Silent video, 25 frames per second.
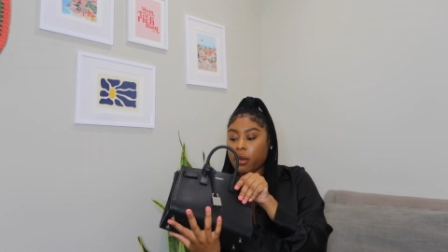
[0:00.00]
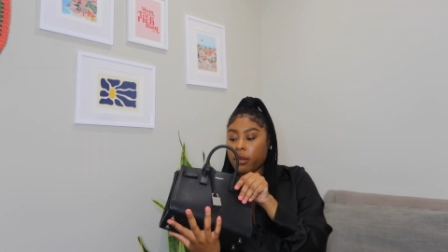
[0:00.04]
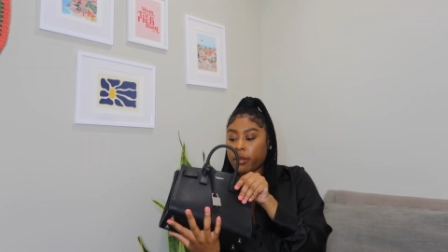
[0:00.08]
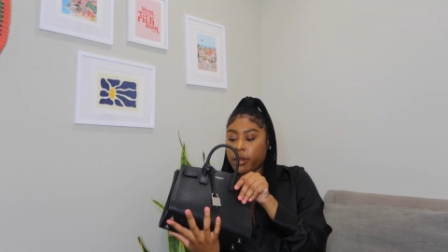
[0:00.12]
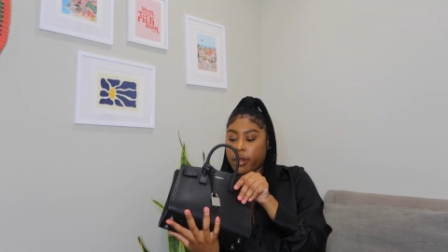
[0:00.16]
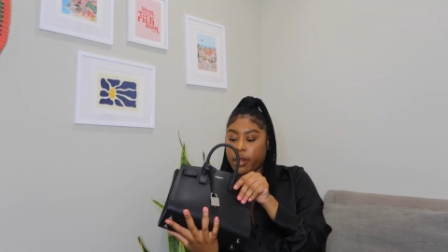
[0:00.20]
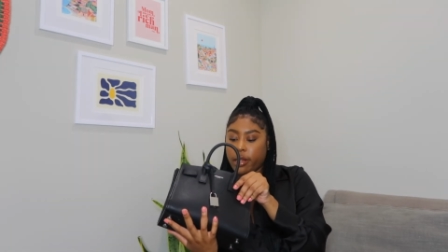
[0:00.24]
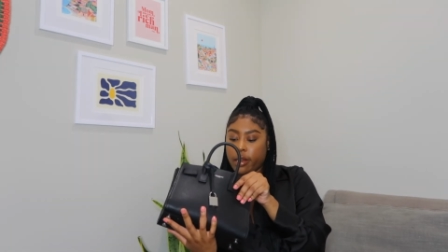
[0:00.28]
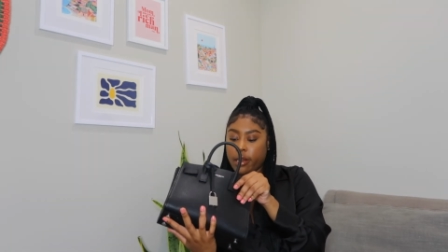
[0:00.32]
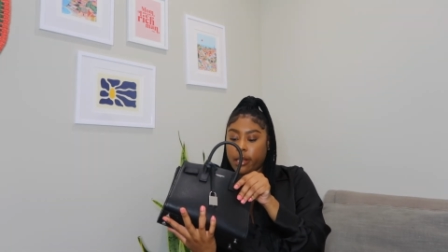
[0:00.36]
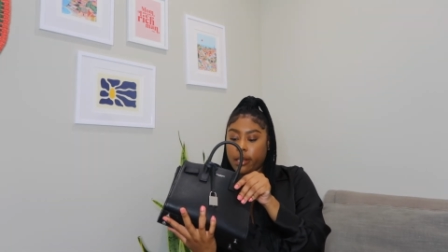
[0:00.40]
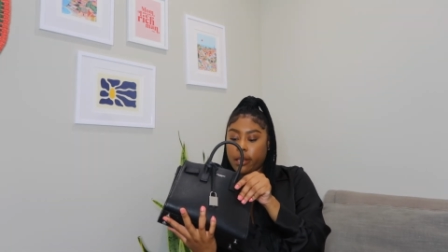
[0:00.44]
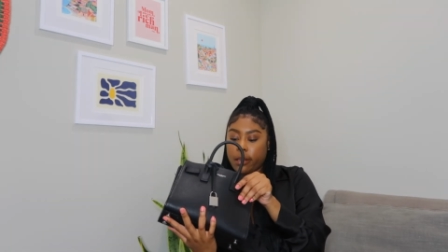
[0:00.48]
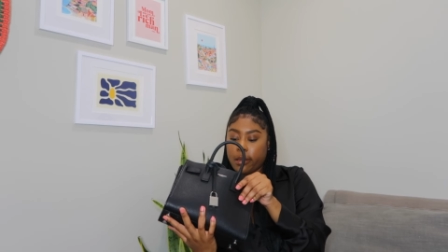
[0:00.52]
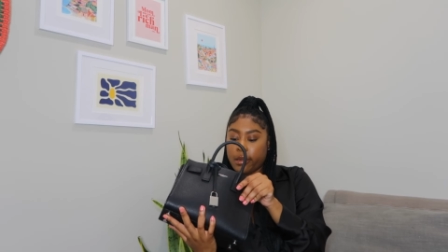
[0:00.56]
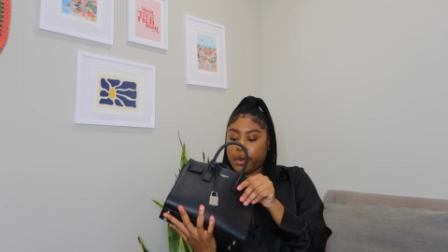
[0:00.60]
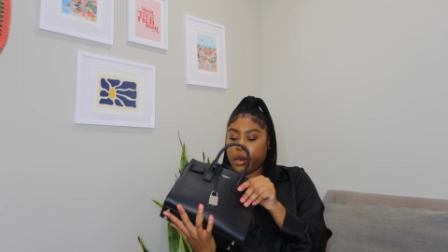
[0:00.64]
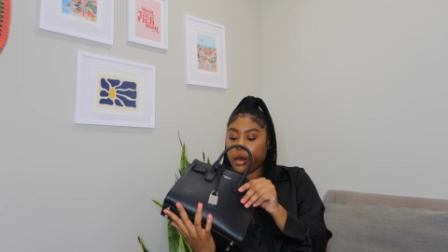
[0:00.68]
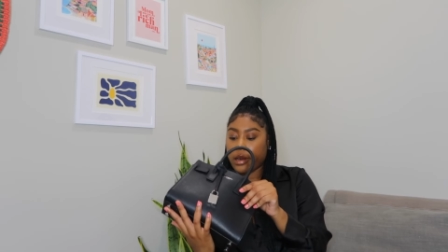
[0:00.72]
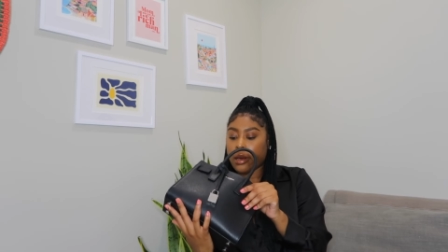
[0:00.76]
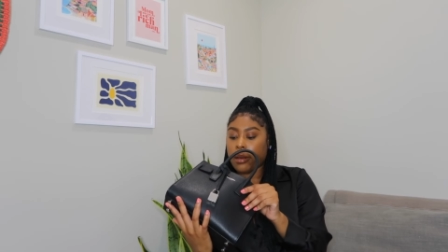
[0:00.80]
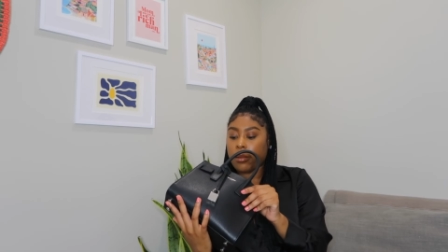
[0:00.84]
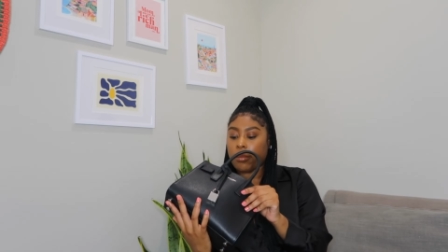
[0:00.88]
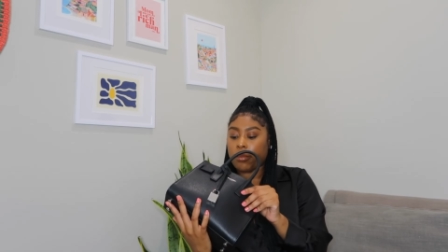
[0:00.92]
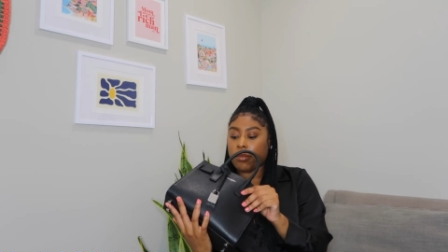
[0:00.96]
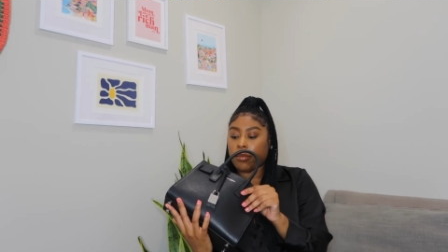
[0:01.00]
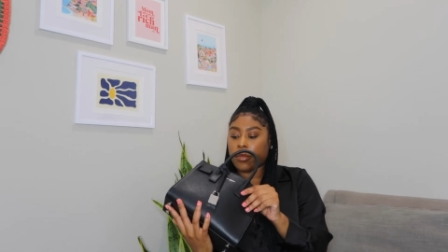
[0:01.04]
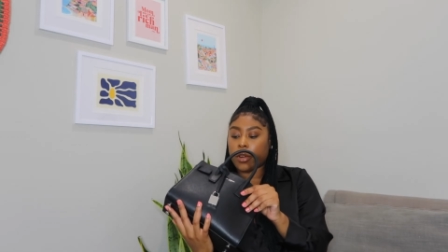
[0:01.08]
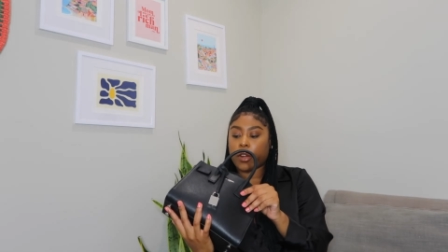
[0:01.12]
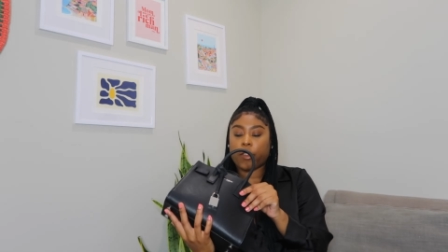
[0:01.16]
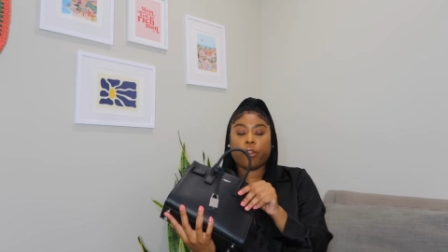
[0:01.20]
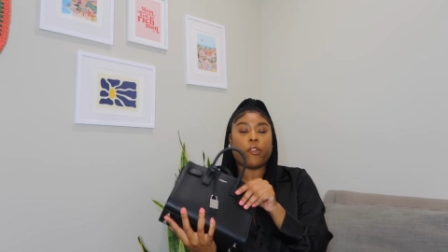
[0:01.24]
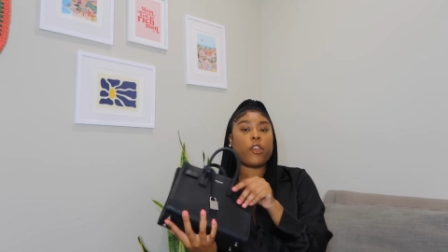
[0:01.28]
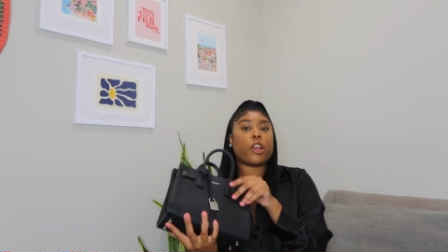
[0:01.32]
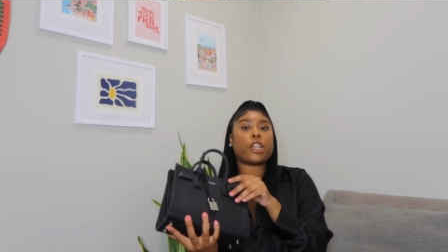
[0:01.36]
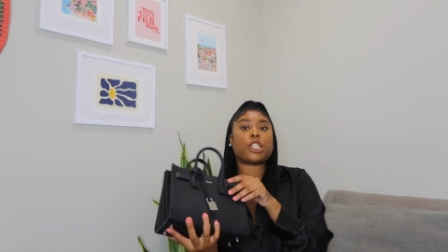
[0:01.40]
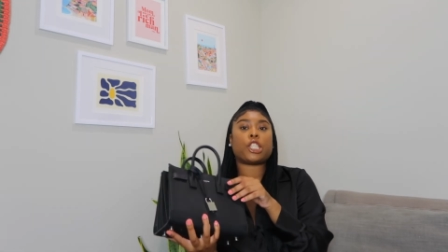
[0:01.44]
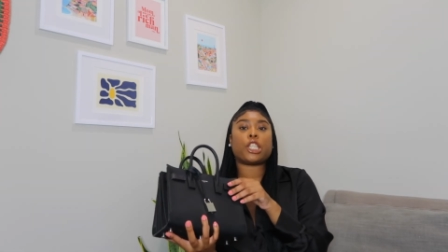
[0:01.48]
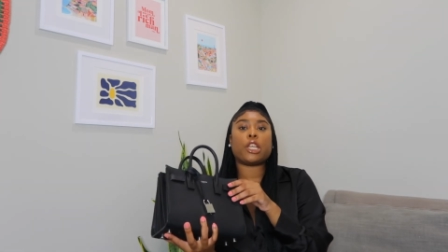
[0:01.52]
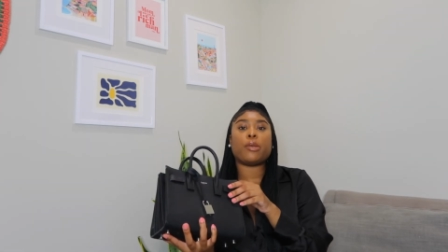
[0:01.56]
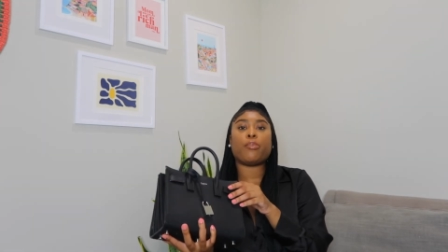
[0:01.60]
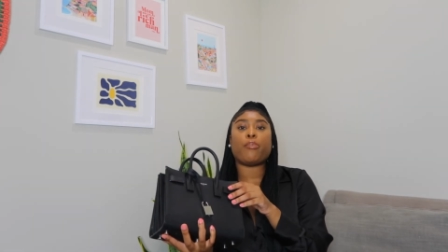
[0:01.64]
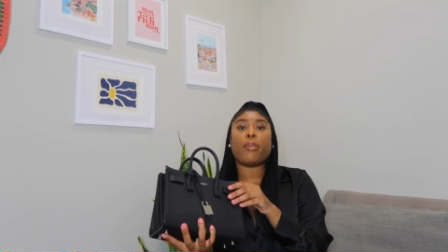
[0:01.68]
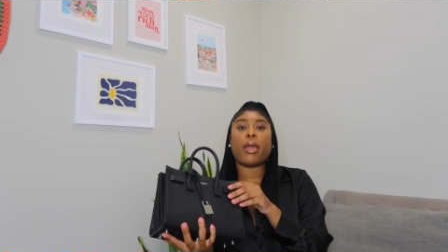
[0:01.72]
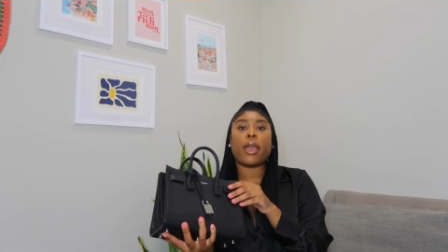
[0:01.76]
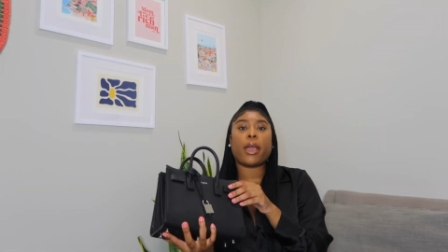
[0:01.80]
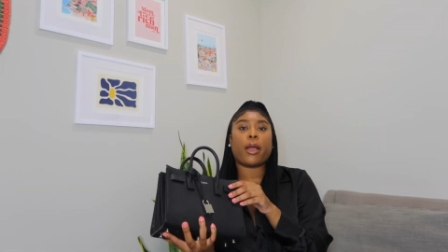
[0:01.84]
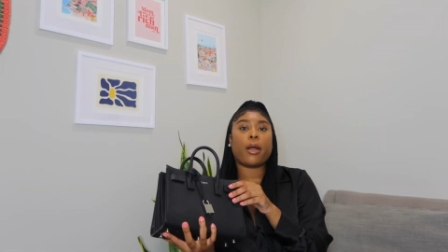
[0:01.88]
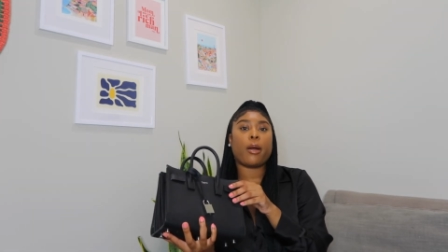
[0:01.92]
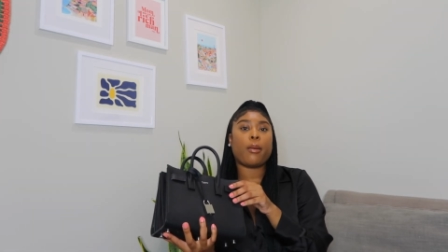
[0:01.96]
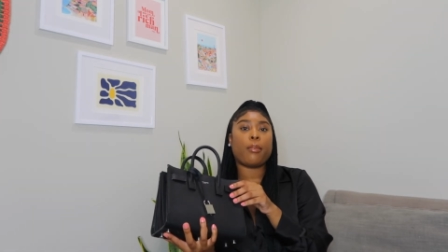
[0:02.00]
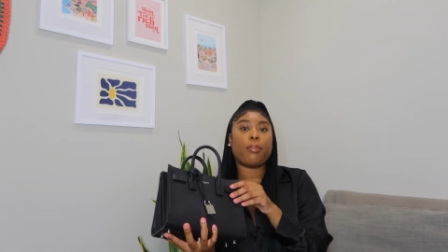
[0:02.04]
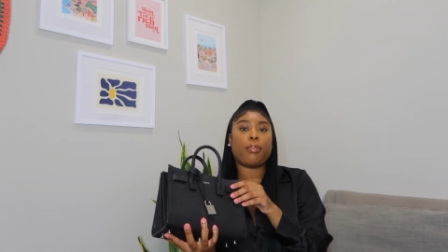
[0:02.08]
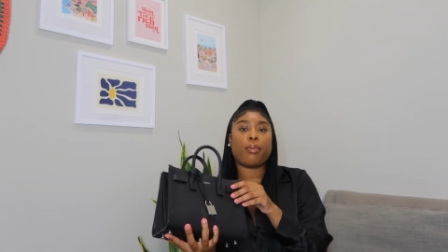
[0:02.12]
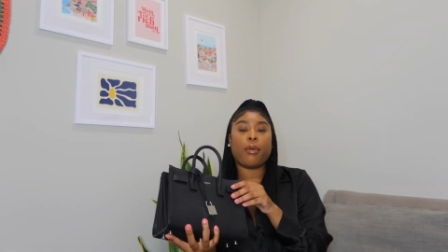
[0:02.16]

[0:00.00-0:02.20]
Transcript: any refreshing makeup